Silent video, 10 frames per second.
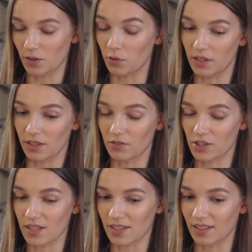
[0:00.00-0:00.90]
Oh yeah, if
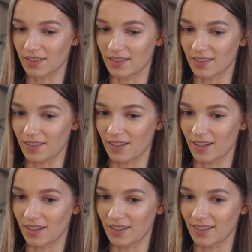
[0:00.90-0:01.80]
she's got the
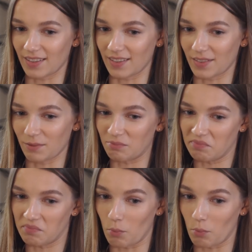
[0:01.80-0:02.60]
young